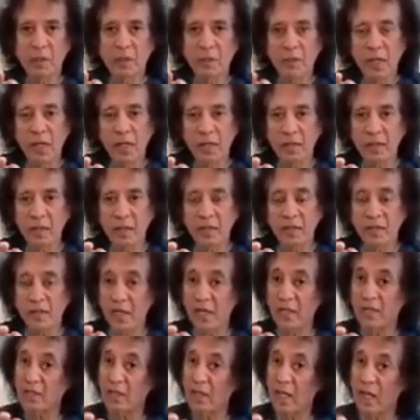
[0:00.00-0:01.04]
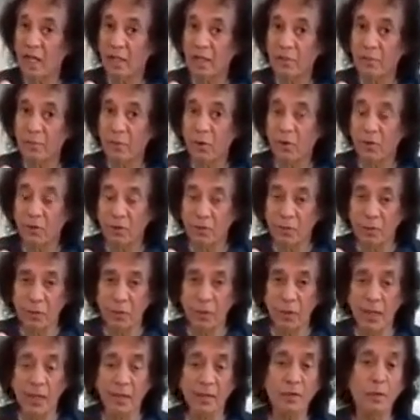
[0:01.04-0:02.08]
that is entirely
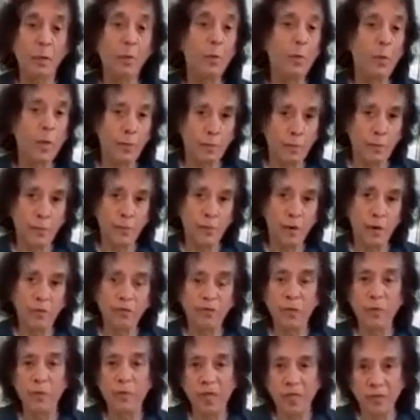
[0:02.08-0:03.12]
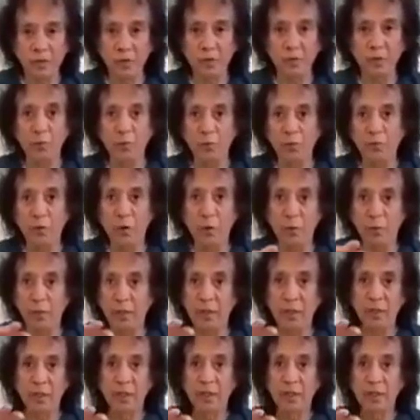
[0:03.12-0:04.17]
possible at the whim of the maestro
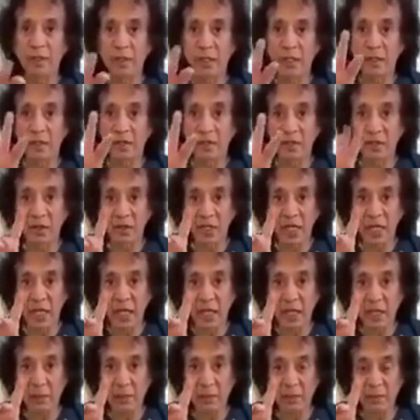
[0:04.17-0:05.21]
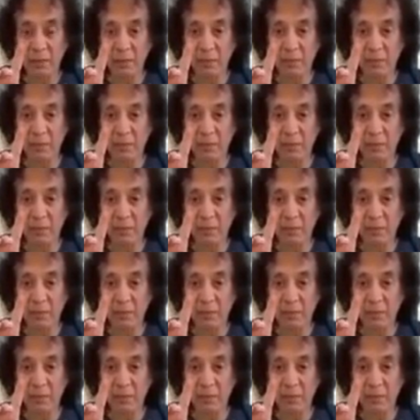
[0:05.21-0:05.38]
performing, that te